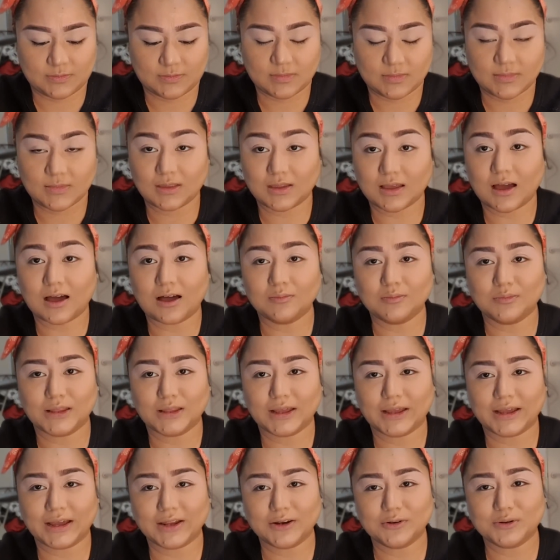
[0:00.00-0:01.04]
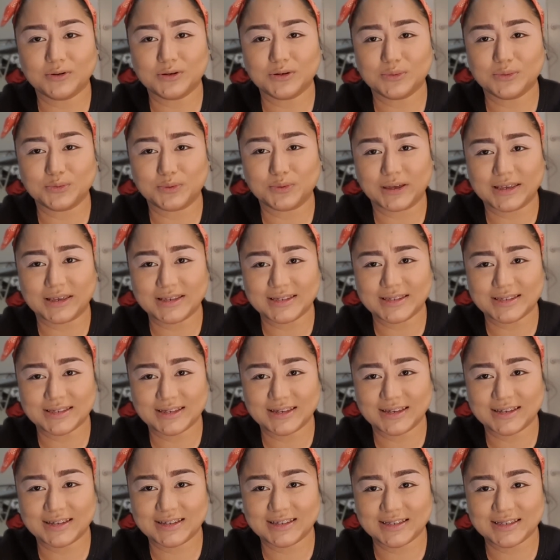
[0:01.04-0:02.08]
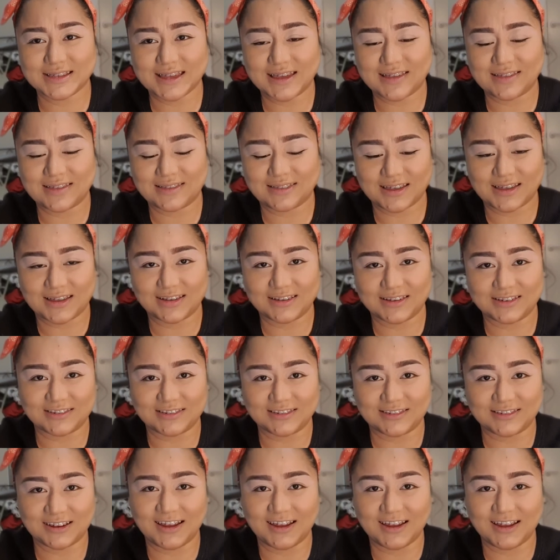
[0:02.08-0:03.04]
Now I'm like, I don't want to waste this and then